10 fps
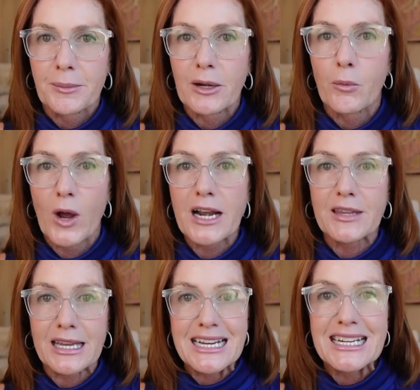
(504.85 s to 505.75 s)
But one of
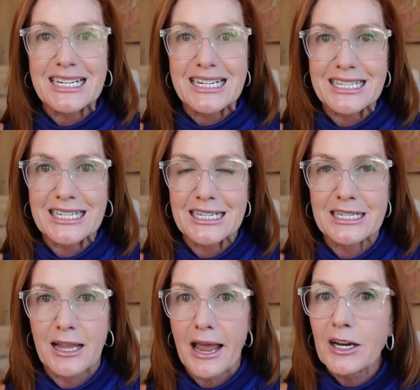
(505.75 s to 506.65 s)
the easiest
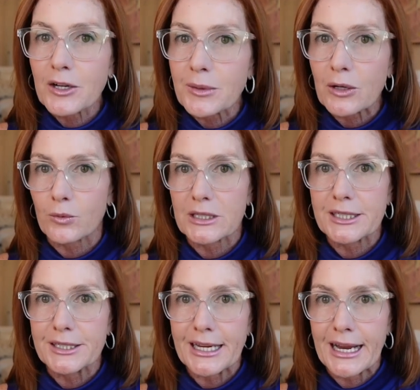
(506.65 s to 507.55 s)
is that could be a really
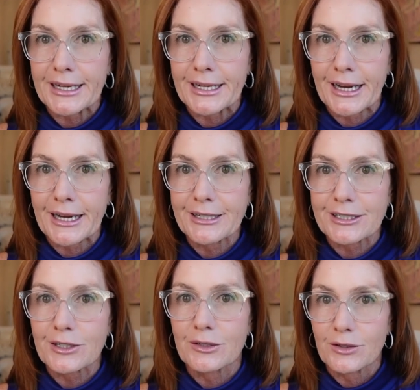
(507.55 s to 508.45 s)
good candidate